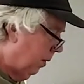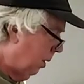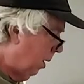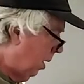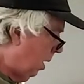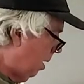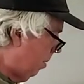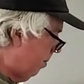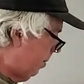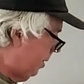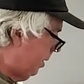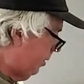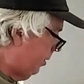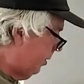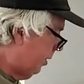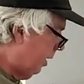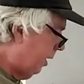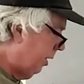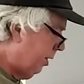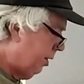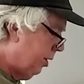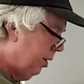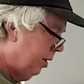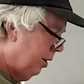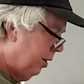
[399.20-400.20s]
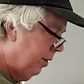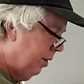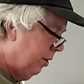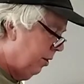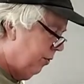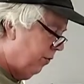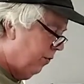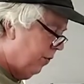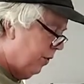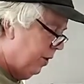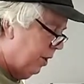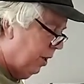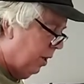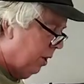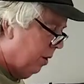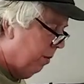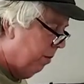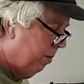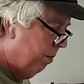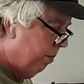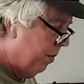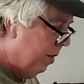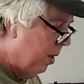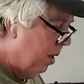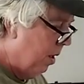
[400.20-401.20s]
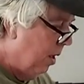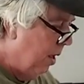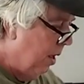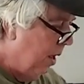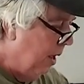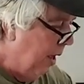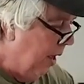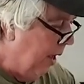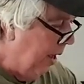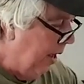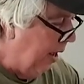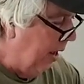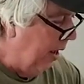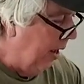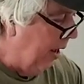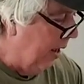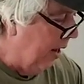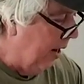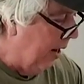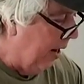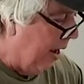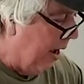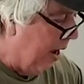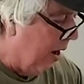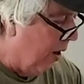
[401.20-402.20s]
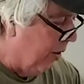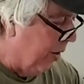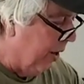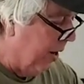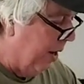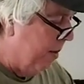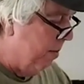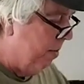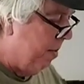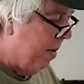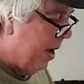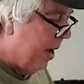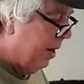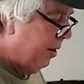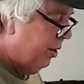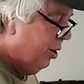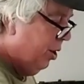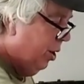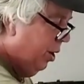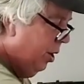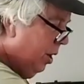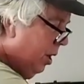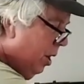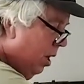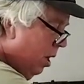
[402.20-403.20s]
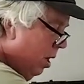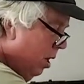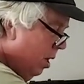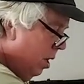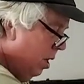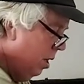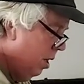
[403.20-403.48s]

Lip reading: comment section of this video and I'll get back to you.